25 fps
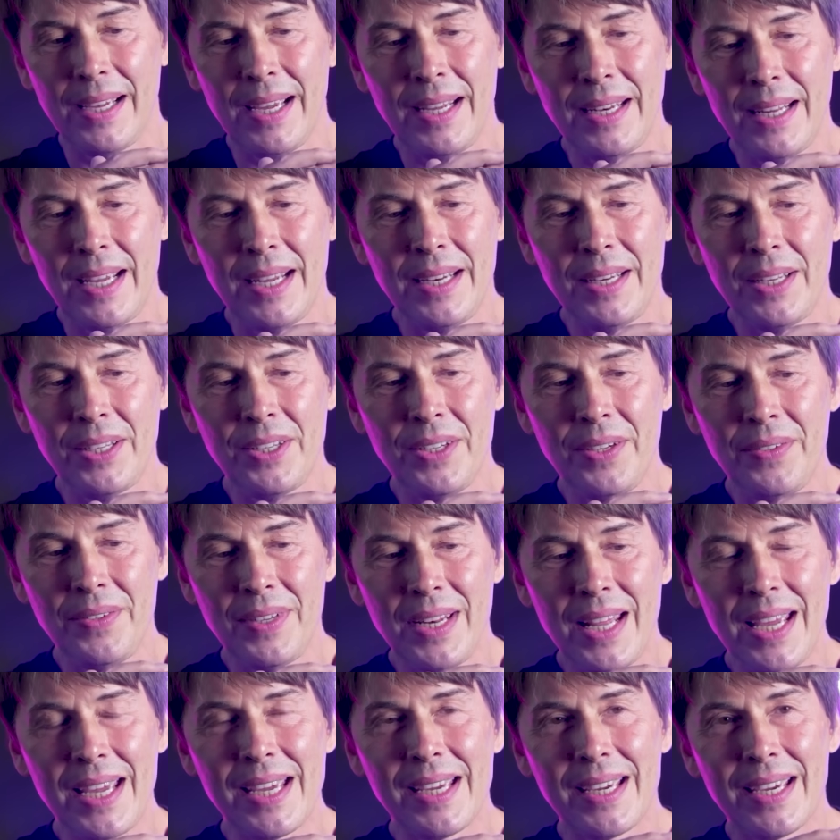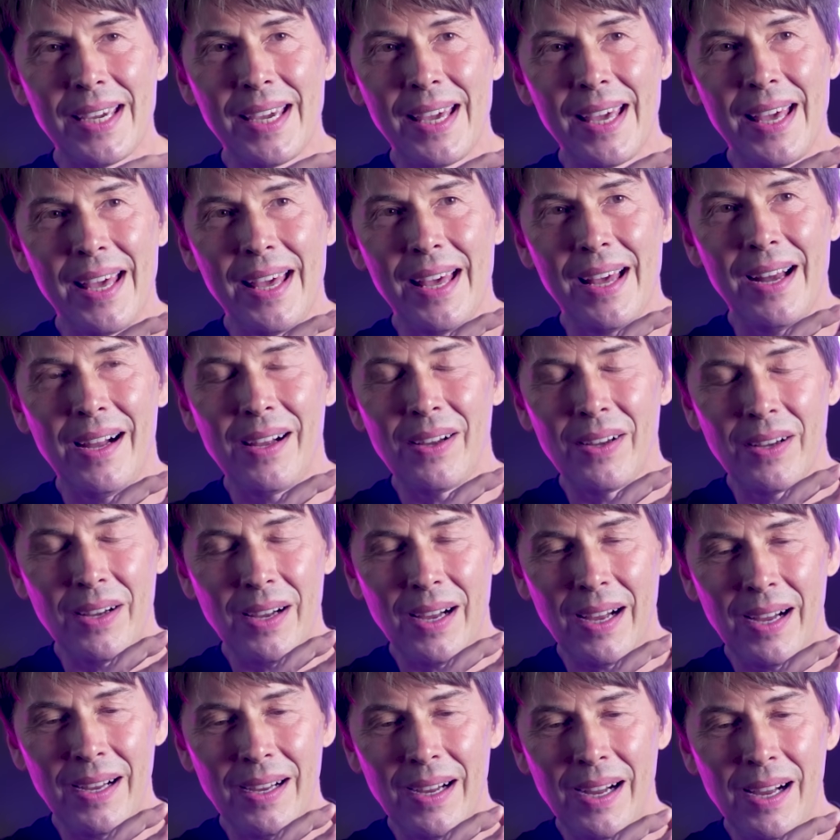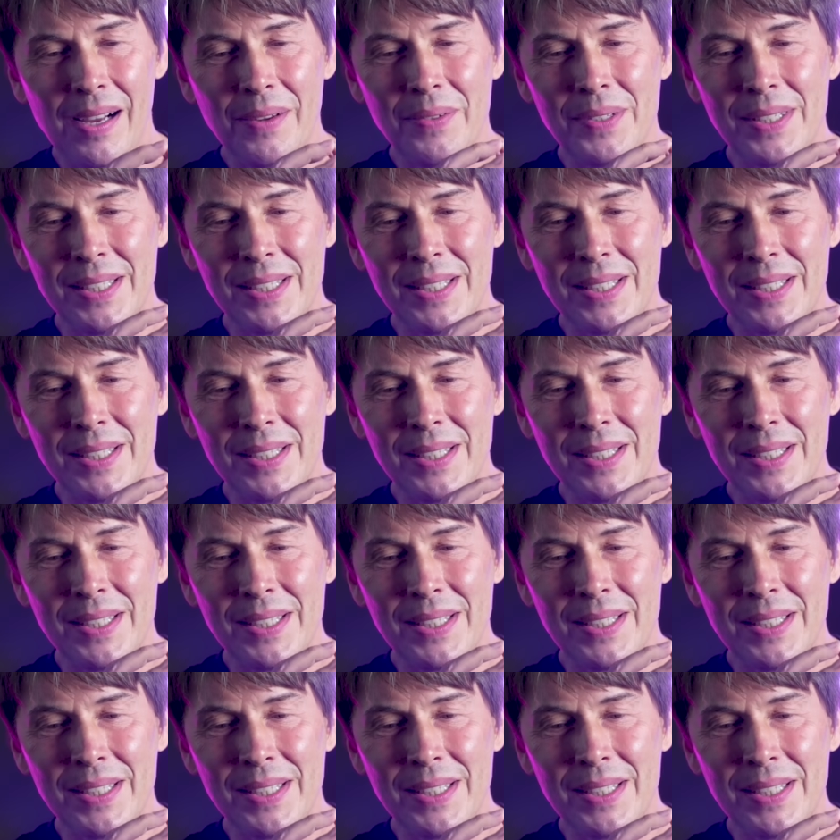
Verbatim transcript: in, in a unique, uh, I